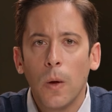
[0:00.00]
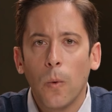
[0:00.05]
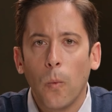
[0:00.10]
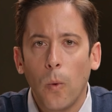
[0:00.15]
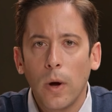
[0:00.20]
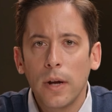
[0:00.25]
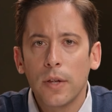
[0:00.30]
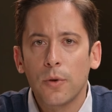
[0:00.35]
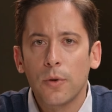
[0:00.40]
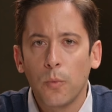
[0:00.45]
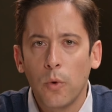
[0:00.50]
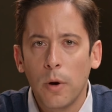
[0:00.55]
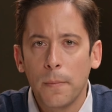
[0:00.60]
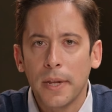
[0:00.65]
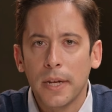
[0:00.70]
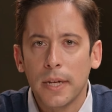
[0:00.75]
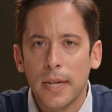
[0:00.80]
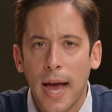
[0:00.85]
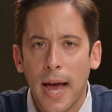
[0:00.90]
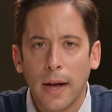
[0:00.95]
What is a
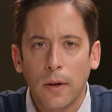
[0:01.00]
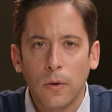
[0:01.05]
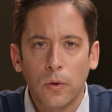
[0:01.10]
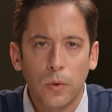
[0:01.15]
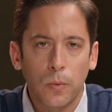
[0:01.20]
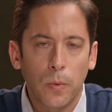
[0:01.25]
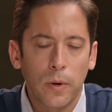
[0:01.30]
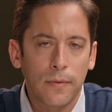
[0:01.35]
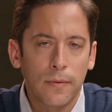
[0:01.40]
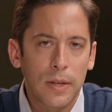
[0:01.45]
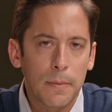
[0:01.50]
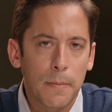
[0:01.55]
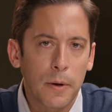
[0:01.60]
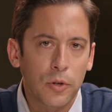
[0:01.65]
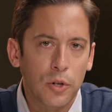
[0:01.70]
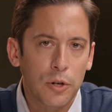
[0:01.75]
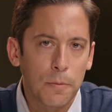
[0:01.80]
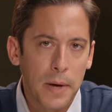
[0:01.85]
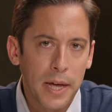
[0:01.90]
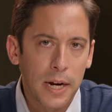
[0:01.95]
Woman tackles one of the
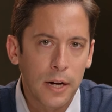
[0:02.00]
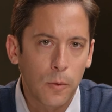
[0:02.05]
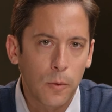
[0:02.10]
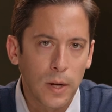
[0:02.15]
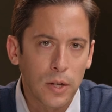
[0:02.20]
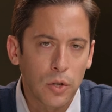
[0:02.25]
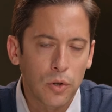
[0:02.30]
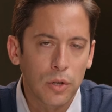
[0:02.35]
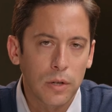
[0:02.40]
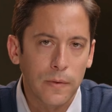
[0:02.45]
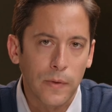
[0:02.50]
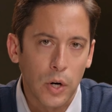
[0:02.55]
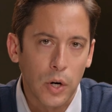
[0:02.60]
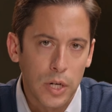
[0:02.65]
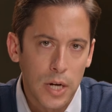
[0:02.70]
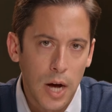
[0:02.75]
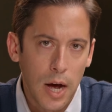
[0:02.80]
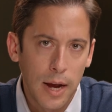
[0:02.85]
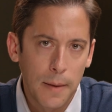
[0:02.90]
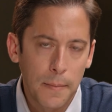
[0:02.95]
most debated questions of our
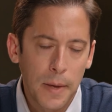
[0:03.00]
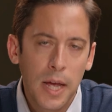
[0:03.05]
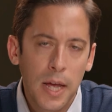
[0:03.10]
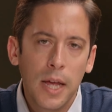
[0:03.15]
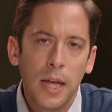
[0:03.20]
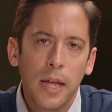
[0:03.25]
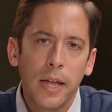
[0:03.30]
time,